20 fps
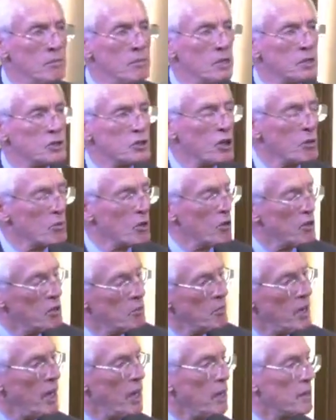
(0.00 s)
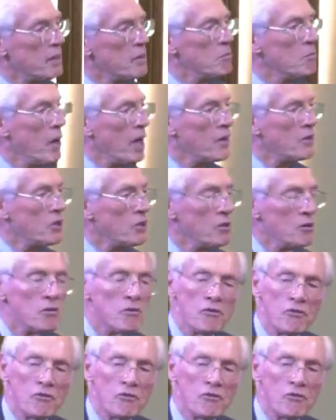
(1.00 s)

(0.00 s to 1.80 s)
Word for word: the Sermon on the Mount in Matthew